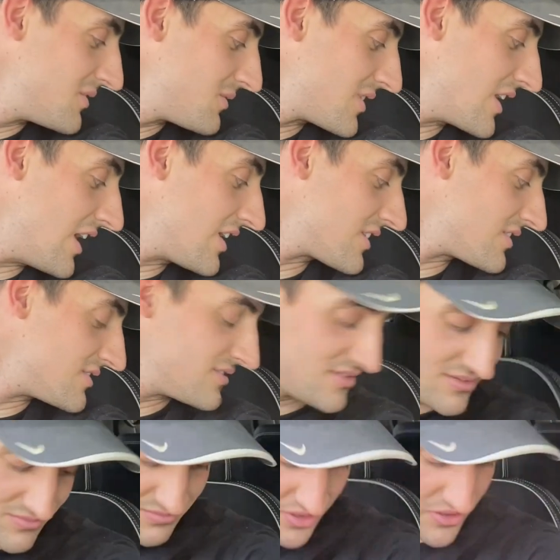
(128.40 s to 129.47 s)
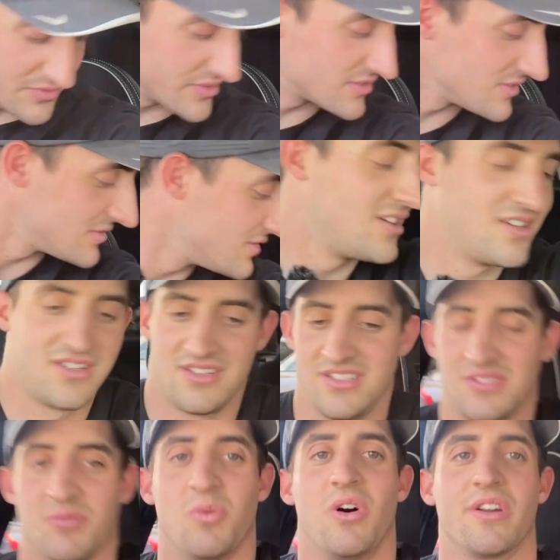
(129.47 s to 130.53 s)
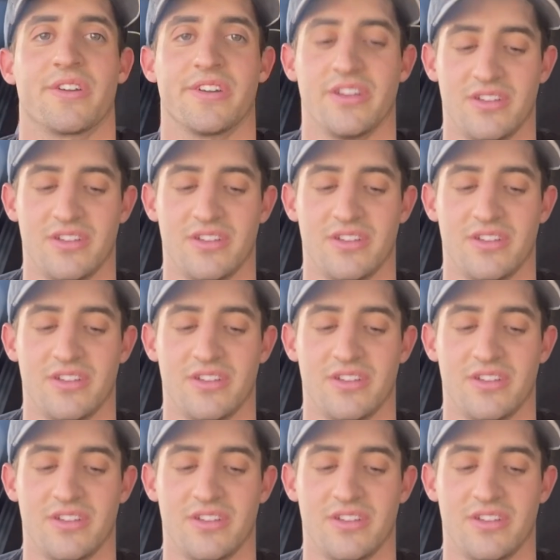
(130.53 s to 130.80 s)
got it, perfect. Get some water.